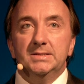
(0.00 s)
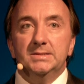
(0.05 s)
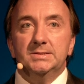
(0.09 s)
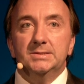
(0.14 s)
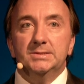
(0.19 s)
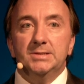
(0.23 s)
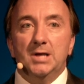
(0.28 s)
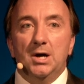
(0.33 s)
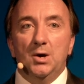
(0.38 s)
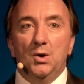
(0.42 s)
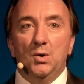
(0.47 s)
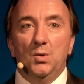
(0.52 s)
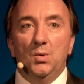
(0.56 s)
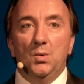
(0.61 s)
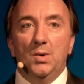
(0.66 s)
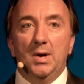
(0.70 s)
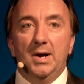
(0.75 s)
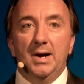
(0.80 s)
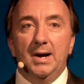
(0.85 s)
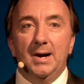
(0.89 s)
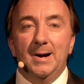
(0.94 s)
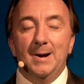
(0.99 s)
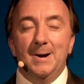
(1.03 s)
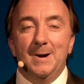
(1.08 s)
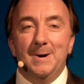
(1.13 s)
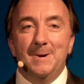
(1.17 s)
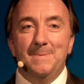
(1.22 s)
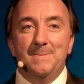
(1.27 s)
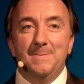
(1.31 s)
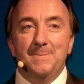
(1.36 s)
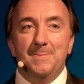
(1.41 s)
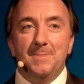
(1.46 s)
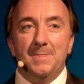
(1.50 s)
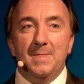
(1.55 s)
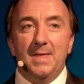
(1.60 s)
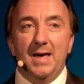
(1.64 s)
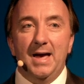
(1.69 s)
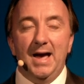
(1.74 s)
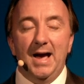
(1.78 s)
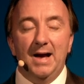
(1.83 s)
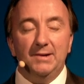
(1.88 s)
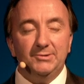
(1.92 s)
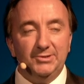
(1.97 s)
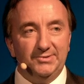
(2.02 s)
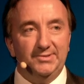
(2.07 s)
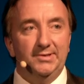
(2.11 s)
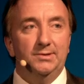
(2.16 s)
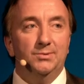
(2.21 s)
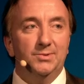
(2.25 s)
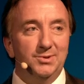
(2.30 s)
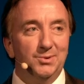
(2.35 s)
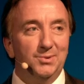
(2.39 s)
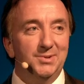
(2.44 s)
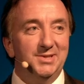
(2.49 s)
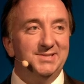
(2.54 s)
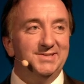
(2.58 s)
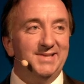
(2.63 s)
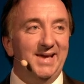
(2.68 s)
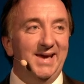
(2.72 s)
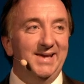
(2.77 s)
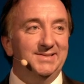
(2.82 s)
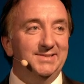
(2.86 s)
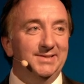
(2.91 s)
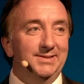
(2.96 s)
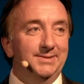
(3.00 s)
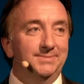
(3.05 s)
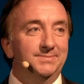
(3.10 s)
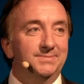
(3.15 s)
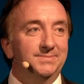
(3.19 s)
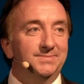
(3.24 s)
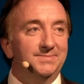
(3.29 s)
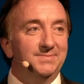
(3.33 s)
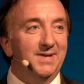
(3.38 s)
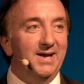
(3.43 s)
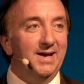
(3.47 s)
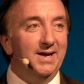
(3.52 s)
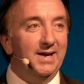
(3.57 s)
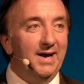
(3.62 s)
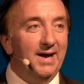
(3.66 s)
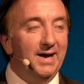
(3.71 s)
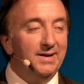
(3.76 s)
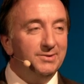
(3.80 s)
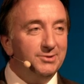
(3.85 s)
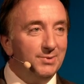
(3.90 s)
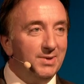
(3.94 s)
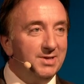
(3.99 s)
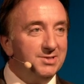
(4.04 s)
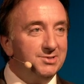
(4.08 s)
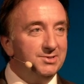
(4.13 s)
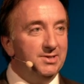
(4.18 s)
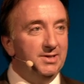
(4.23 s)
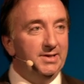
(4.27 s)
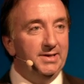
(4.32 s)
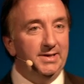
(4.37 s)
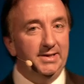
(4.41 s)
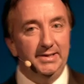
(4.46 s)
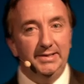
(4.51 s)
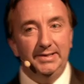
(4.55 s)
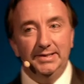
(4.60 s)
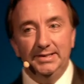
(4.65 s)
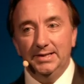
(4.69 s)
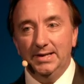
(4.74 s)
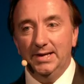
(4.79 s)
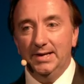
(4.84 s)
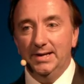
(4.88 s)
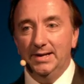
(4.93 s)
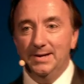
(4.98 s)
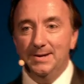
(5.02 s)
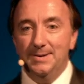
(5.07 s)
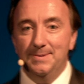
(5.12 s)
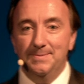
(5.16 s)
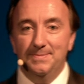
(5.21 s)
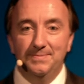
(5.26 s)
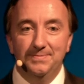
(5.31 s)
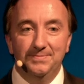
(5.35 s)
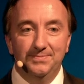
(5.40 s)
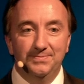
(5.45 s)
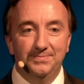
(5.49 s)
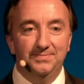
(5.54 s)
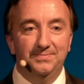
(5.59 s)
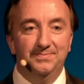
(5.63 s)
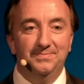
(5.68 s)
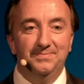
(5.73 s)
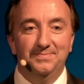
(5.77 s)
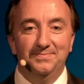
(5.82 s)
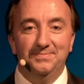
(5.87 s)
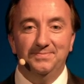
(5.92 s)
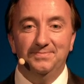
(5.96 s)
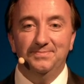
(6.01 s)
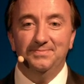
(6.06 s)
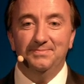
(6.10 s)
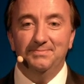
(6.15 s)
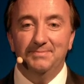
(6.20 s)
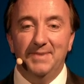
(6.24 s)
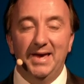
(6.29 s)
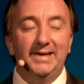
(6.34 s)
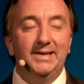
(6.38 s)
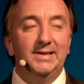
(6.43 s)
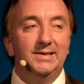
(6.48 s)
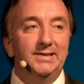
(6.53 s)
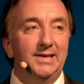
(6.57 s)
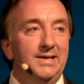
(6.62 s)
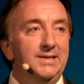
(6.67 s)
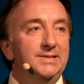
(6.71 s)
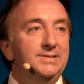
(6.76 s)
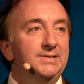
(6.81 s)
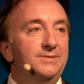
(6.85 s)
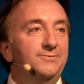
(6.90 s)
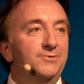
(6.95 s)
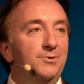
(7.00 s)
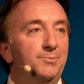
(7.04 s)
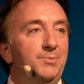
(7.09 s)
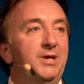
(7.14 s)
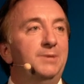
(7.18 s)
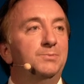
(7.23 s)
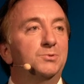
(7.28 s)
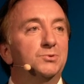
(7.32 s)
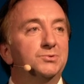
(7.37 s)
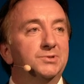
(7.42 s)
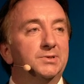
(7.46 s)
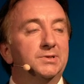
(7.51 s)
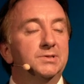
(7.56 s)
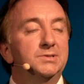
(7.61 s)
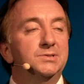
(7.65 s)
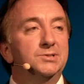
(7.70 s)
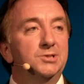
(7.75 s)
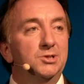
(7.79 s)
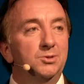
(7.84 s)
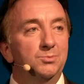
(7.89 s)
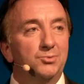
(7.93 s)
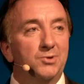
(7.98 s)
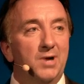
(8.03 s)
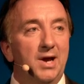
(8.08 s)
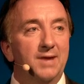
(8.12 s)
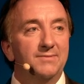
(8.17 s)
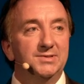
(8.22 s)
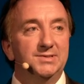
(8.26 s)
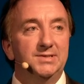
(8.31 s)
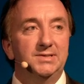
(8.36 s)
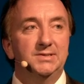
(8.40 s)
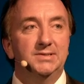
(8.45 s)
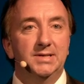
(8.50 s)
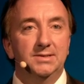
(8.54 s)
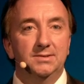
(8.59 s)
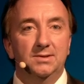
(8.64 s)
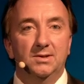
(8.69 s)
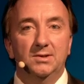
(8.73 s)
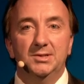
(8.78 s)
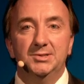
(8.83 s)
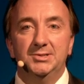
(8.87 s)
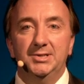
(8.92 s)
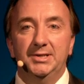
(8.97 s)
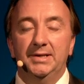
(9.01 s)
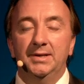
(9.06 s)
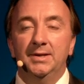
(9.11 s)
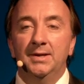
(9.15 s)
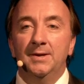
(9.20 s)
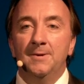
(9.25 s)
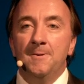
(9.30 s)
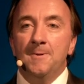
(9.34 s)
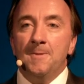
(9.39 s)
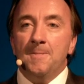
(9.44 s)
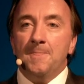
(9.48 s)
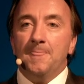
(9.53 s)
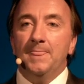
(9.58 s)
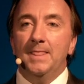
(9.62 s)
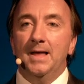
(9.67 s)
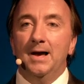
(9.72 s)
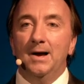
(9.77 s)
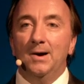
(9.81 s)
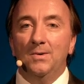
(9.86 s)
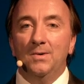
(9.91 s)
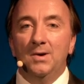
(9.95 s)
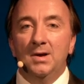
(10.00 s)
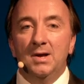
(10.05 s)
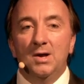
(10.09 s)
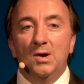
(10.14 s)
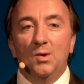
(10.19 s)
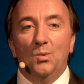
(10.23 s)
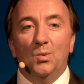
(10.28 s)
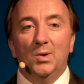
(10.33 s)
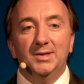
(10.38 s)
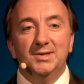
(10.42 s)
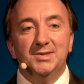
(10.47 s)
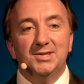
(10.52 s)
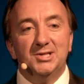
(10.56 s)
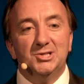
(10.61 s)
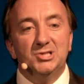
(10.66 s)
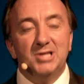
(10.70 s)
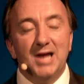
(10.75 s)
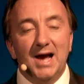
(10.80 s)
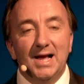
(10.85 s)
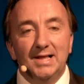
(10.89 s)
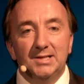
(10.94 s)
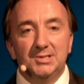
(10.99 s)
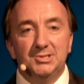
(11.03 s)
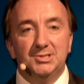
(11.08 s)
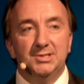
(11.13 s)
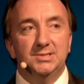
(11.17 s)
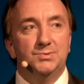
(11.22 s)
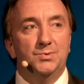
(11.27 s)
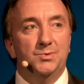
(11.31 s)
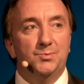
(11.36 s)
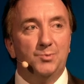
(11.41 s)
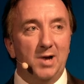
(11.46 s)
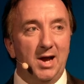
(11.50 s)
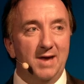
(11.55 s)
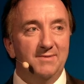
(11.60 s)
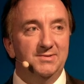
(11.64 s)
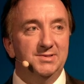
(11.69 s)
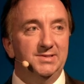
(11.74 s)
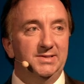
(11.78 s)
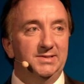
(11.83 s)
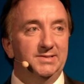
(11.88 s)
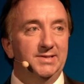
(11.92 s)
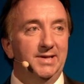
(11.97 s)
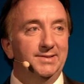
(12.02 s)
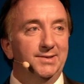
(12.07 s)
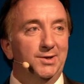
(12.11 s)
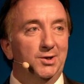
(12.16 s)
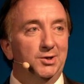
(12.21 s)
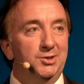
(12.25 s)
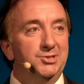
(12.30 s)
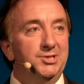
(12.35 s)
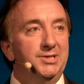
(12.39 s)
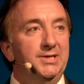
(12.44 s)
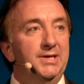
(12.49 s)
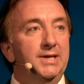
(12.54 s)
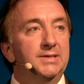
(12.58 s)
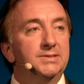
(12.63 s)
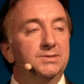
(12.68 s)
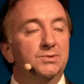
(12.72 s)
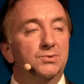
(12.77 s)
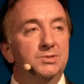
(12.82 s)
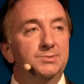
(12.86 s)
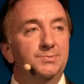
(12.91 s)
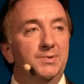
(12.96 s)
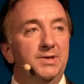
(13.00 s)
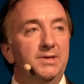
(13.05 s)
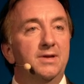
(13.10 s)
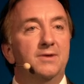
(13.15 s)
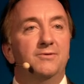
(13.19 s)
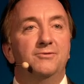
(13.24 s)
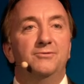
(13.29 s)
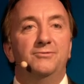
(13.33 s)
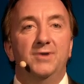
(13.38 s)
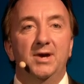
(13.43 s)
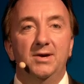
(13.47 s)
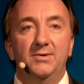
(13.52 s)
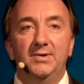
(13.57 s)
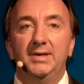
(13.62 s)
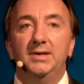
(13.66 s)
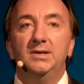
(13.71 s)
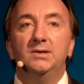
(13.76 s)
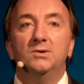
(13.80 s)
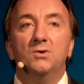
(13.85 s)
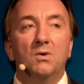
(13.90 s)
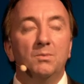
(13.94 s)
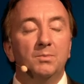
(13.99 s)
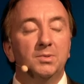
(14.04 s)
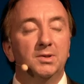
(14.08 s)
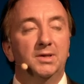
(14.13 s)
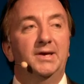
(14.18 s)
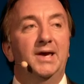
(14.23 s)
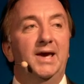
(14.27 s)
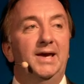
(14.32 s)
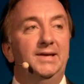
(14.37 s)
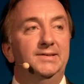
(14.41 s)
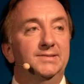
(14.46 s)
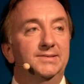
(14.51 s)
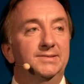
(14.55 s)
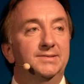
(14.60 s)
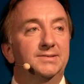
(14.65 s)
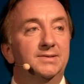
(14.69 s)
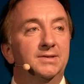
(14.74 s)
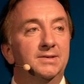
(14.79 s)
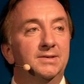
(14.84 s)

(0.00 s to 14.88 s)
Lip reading: So how do you deal with all this data? How do you actually make it easy for people to consume privacy technology? Now, one of the challenges with privacy technology, it's always been very complicated.